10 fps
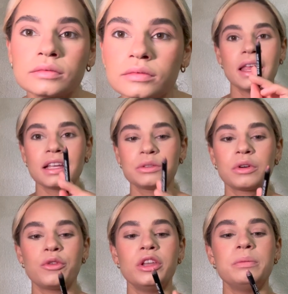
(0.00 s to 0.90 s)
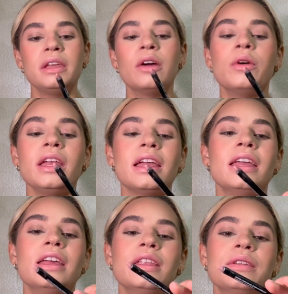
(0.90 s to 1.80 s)
Next, we're going to be going
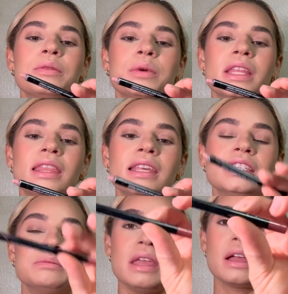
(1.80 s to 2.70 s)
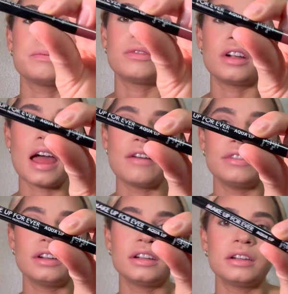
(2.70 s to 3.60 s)
in with this Makeup
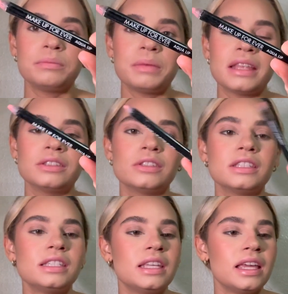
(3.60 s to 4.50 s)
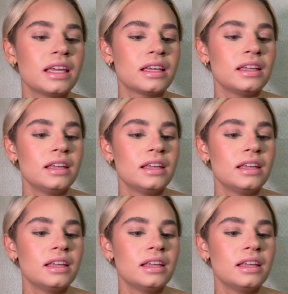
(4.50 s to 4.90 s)
Forever pencil stick.